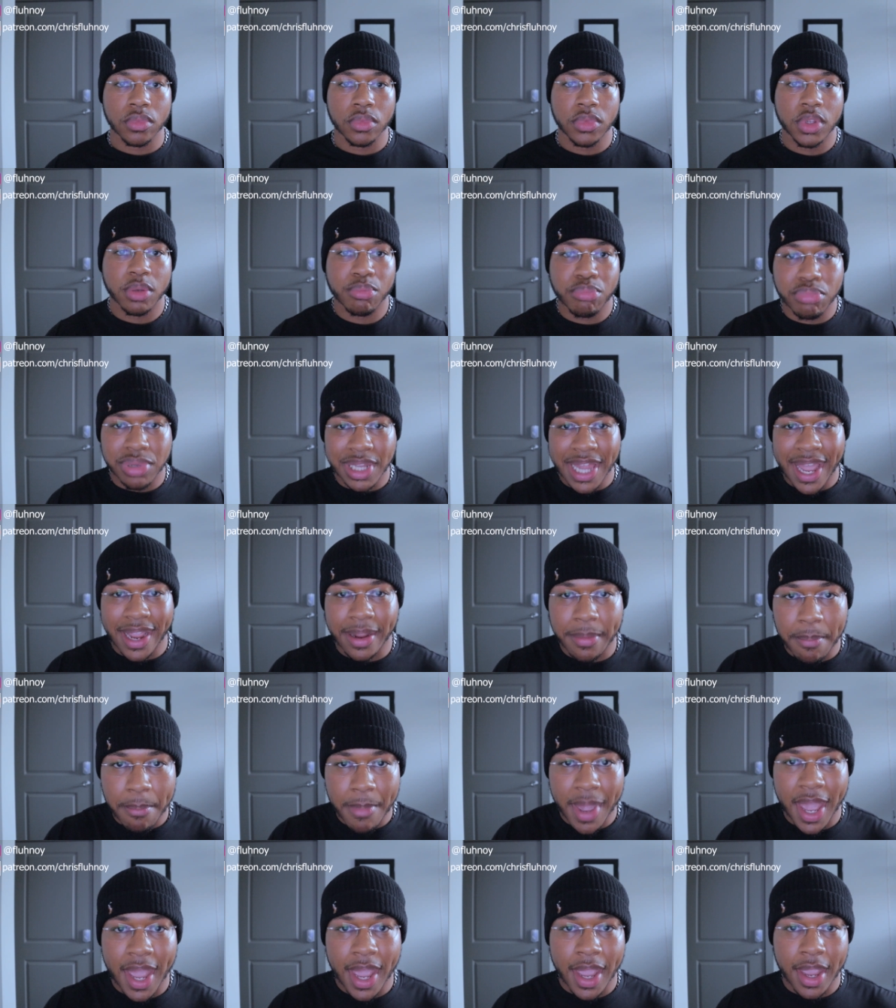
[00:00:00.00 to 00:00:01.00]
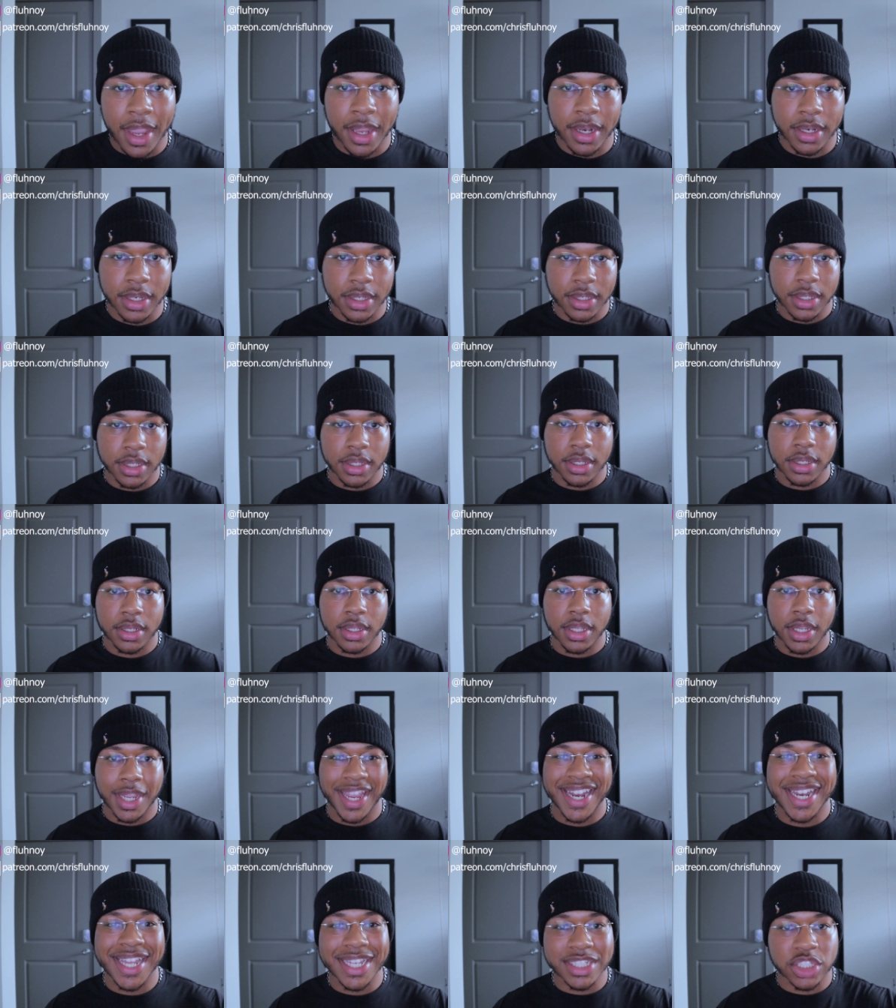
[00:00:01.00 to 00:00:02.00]
The black man
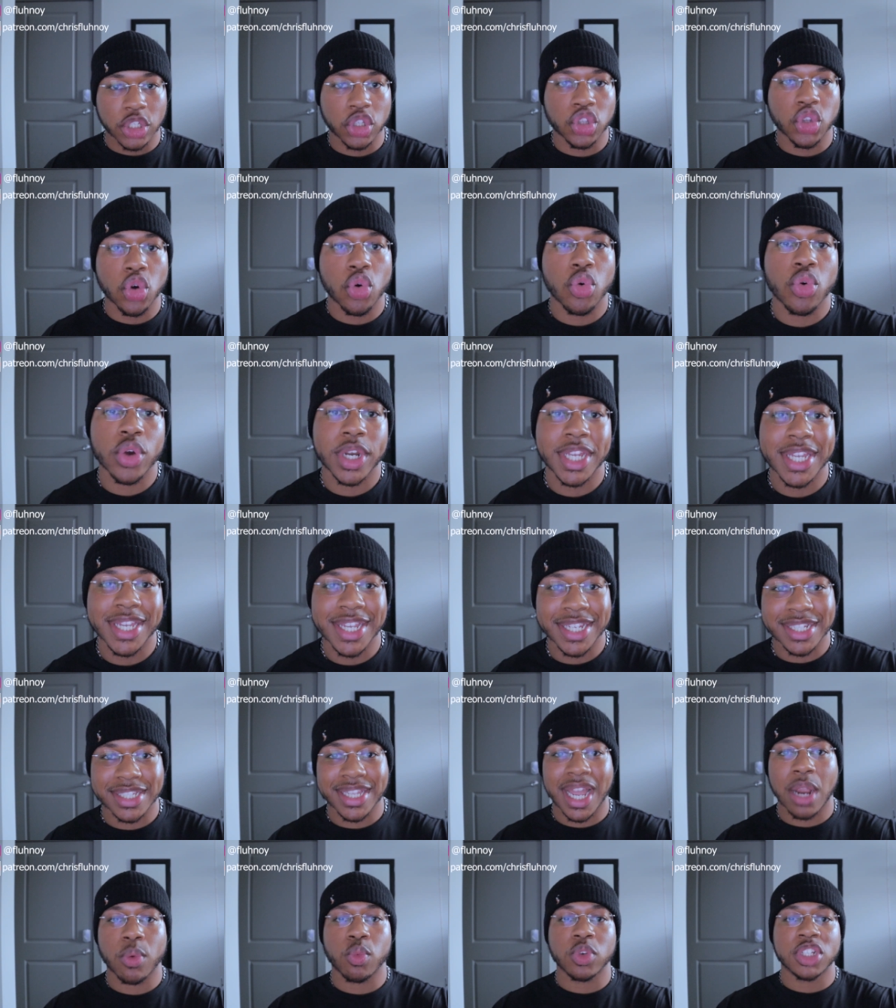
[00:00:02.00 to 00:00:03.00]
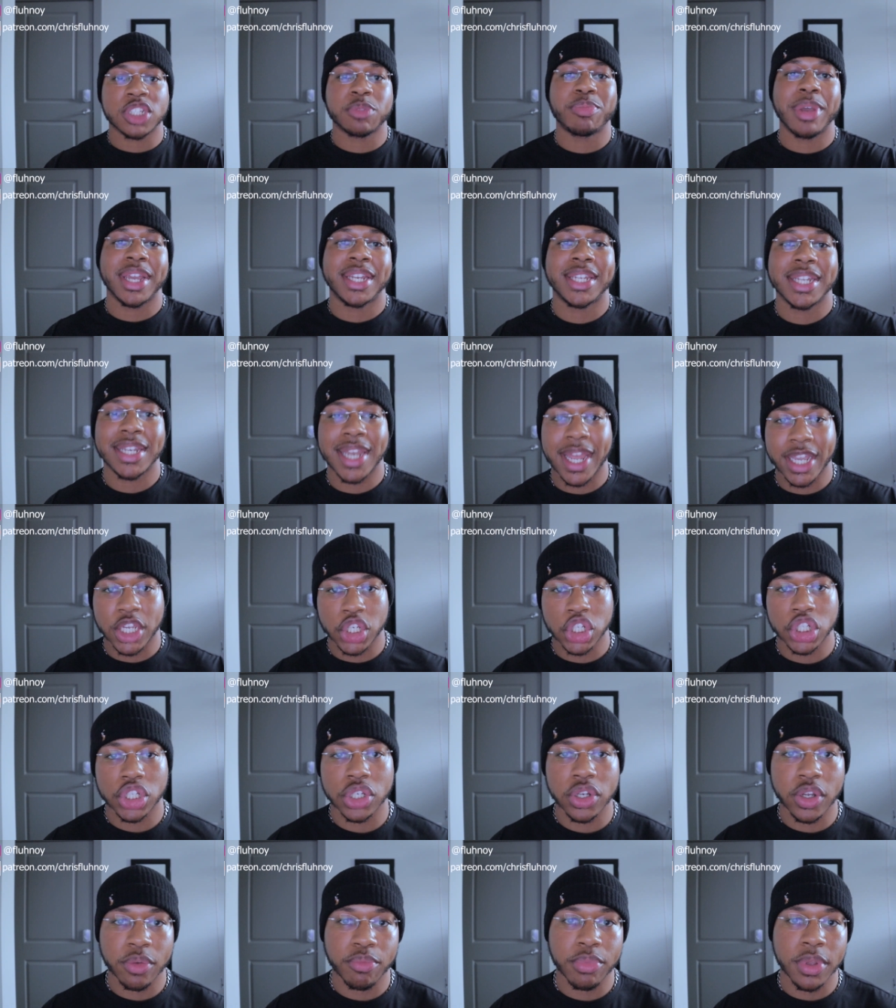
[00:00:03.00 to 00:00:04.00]
and his authority is not respected like it
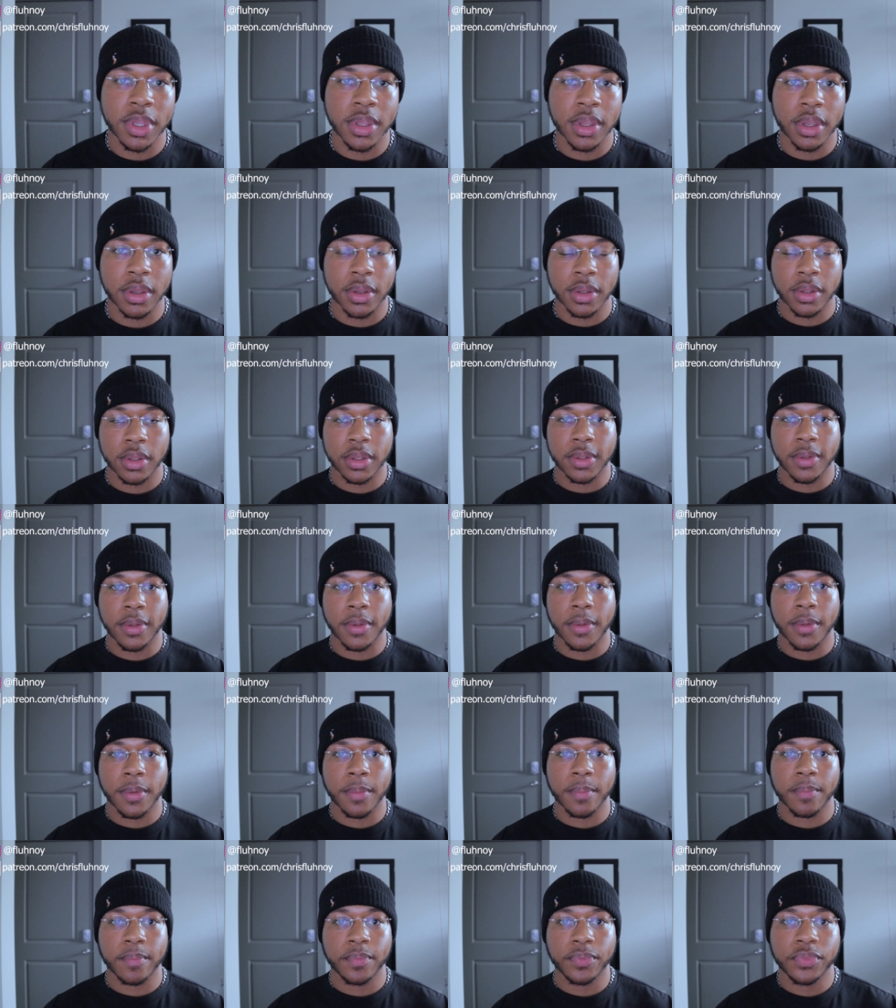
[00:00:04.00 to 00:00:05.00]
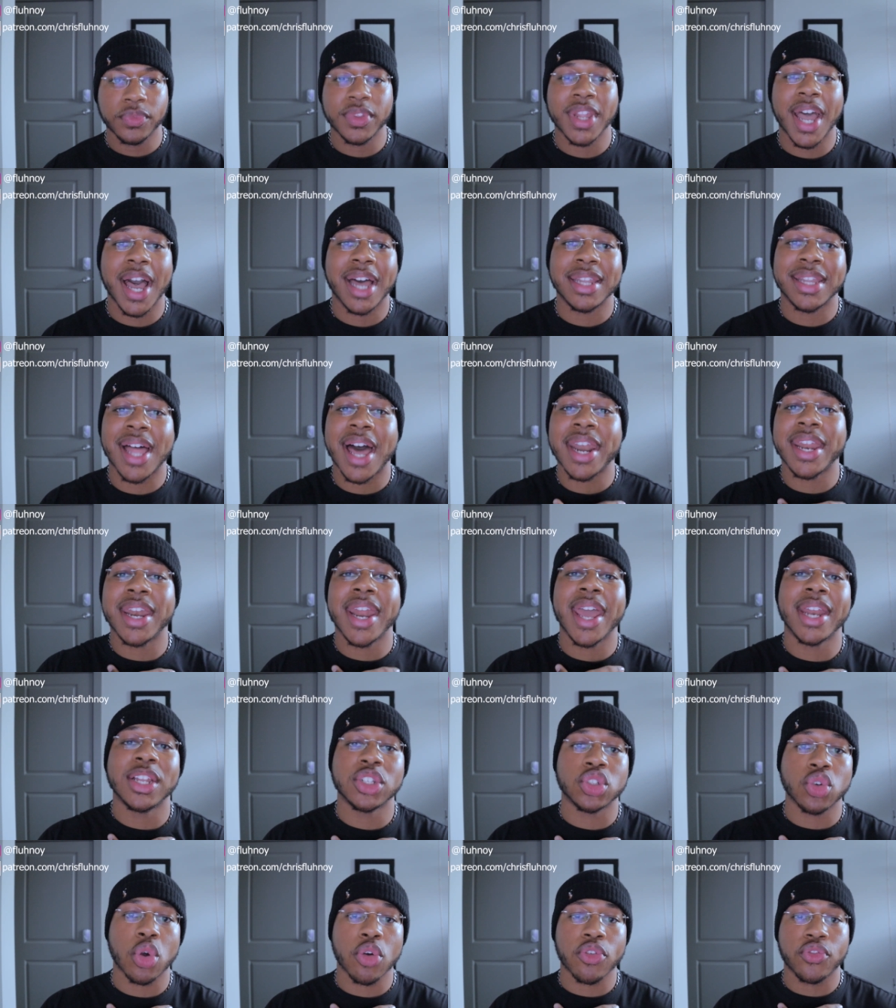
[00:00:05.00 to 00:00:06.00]
should be. Now, a lot of that
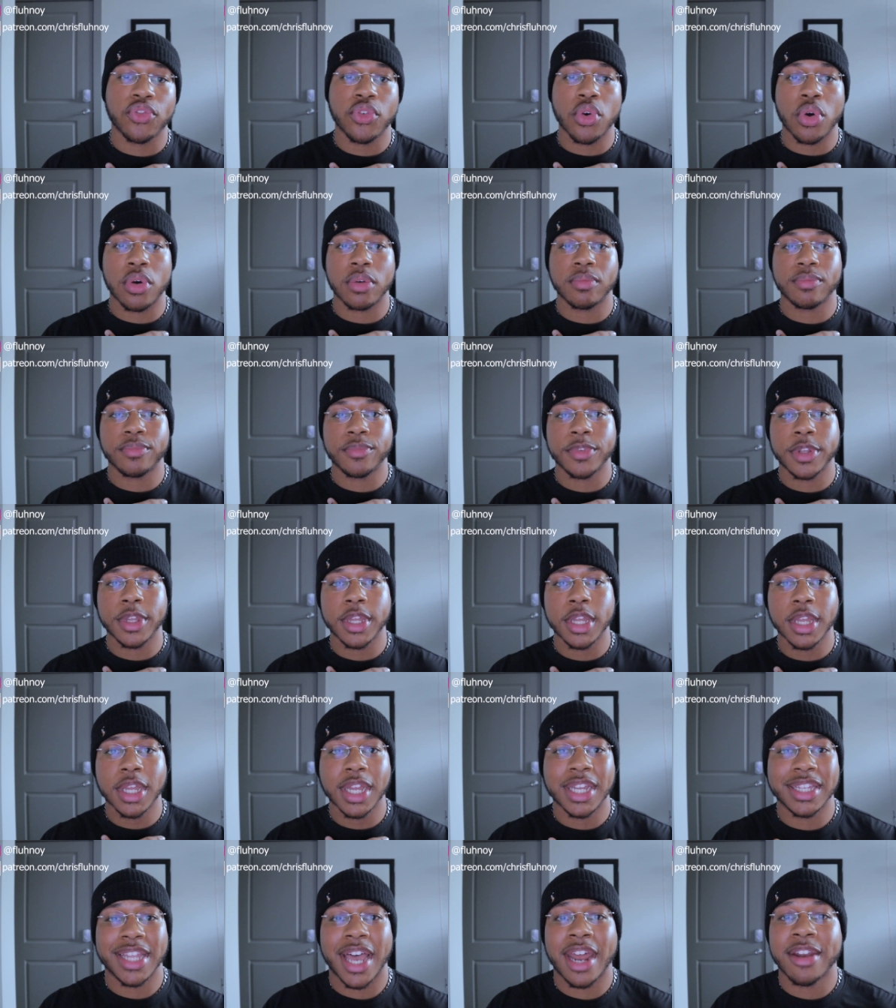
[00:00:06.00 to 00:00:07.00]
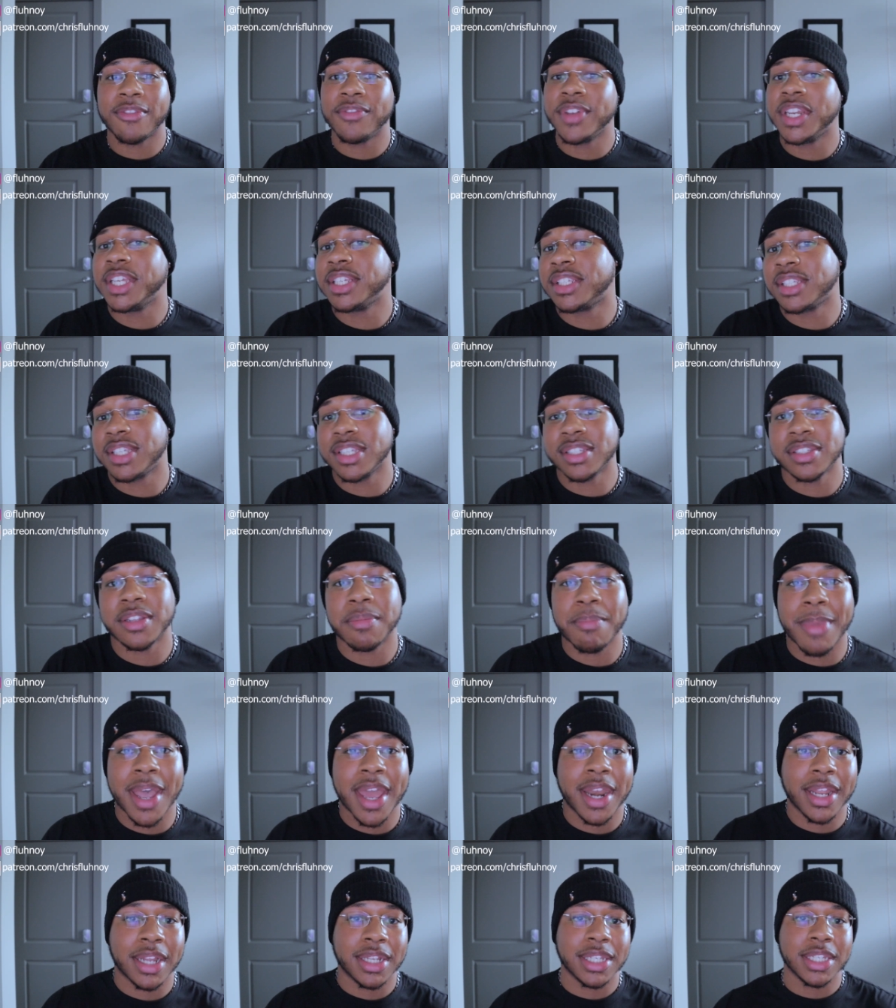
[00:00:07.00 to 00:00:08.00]
is our fault. A lot of it is
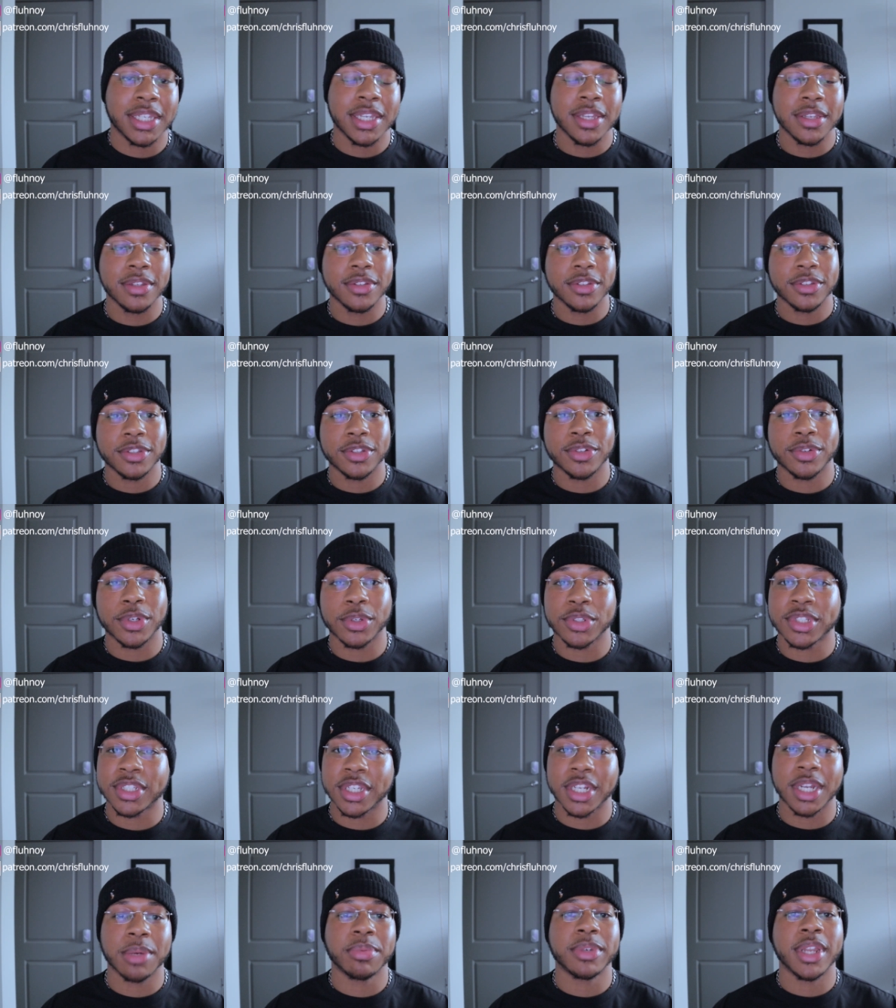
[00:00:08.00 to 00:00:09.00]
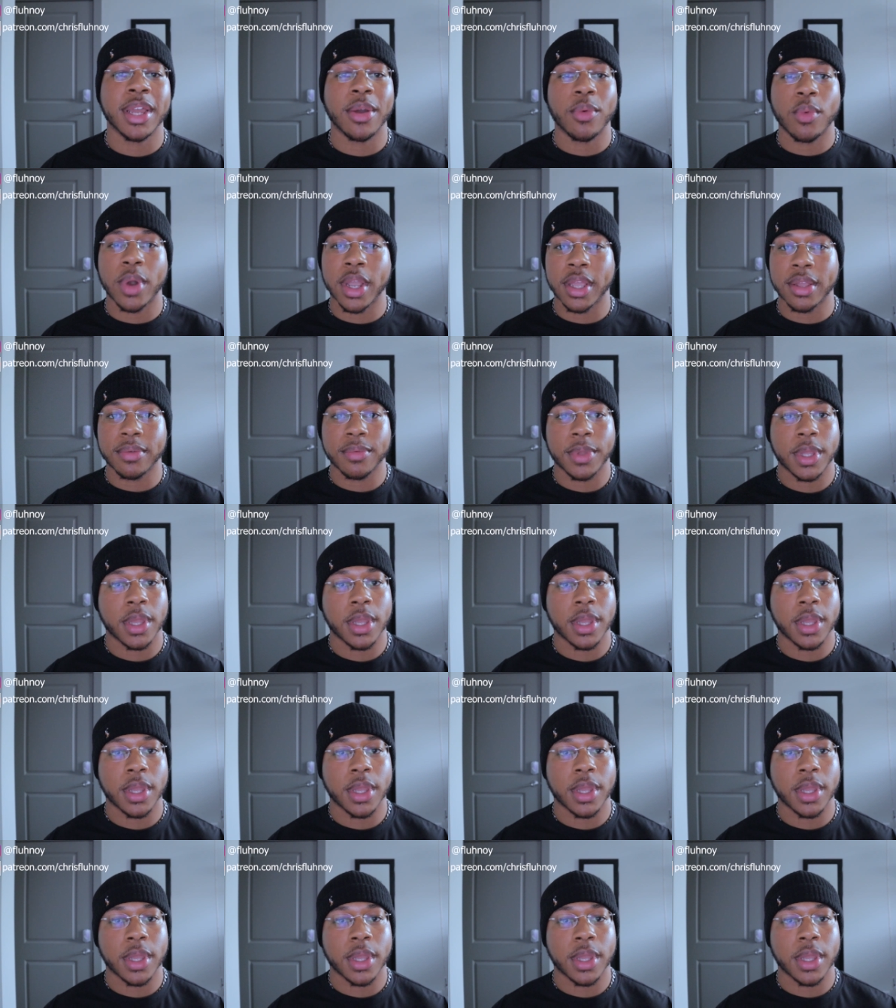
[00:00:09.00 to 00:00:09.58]
systematically, set up that way.